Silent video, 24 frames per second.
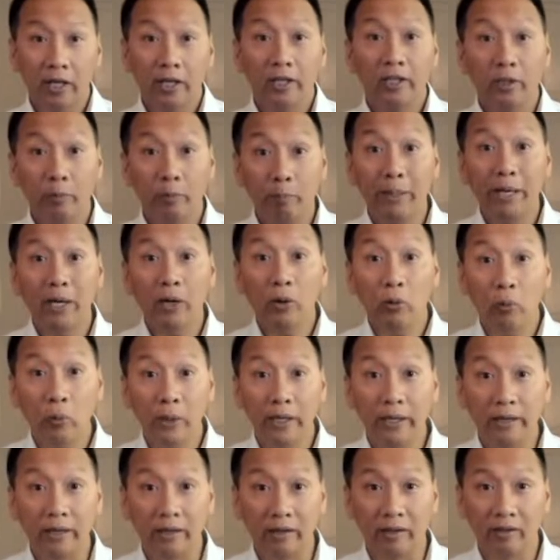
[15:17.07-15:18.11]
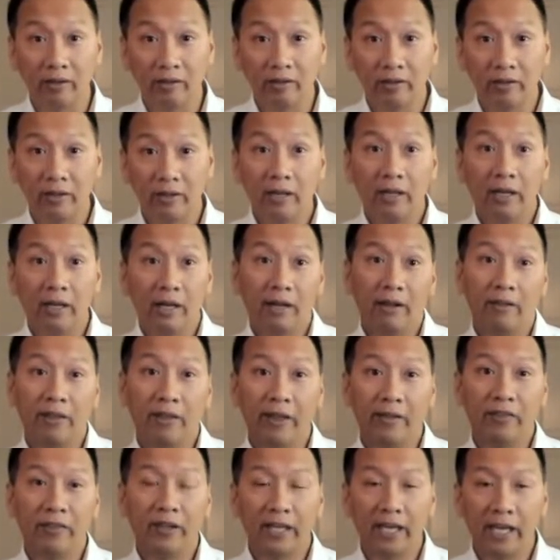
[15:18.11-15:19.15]
to bear witness that
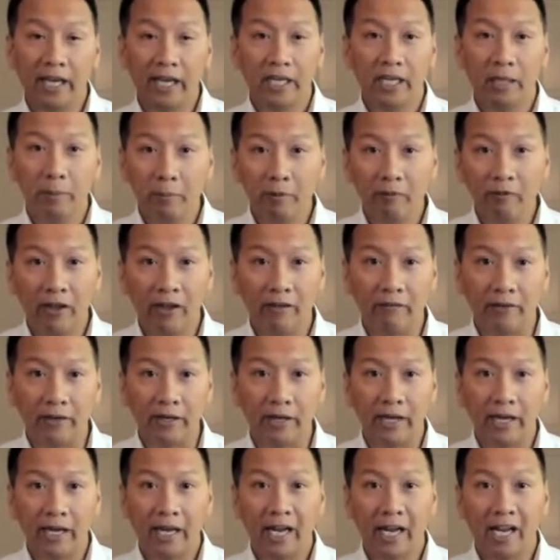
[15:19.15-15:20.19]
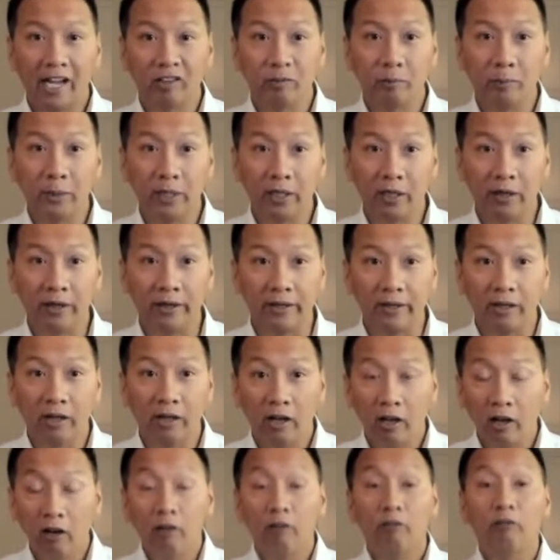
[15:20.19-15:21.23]
the kingdom of heaven has begun
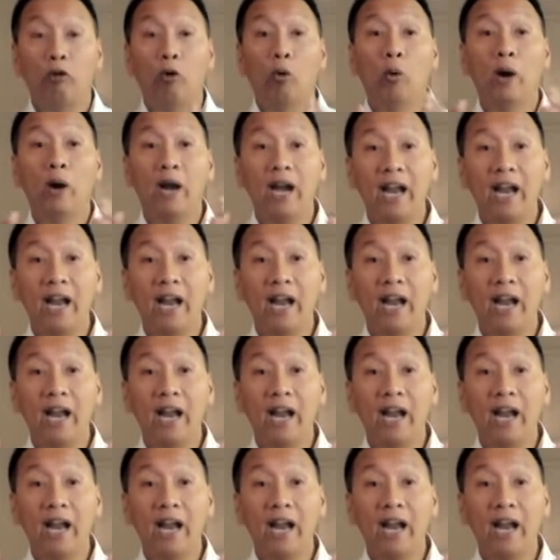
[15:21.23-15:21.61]
for